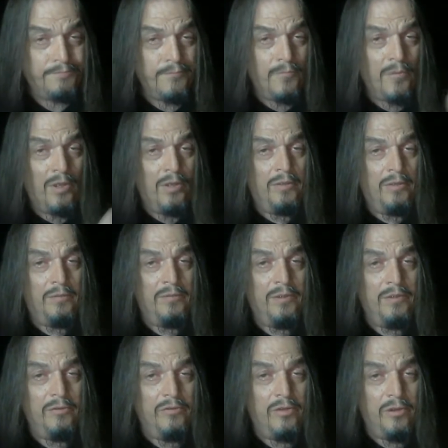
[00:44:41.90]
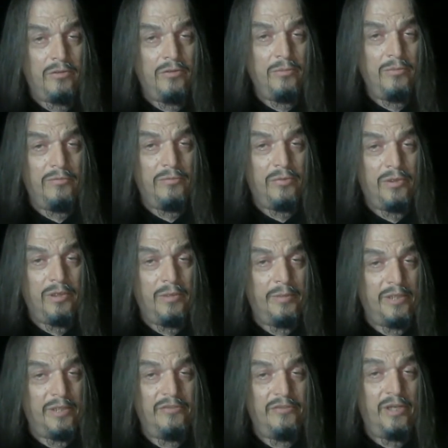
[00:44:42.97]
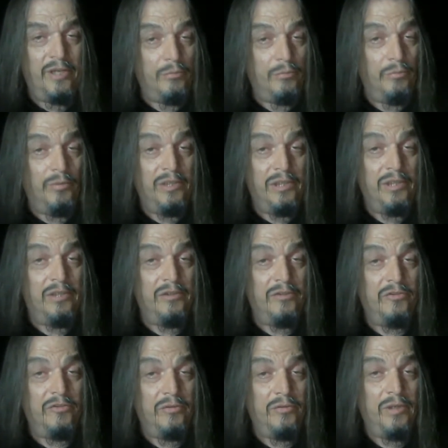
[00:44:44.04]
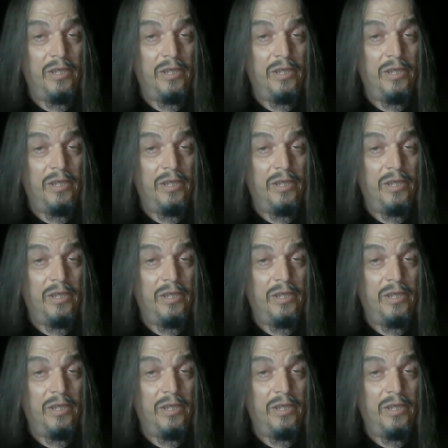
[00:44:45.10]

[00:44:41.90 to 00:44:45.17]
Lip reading: that you talked to before. I mean, he's got a really good story,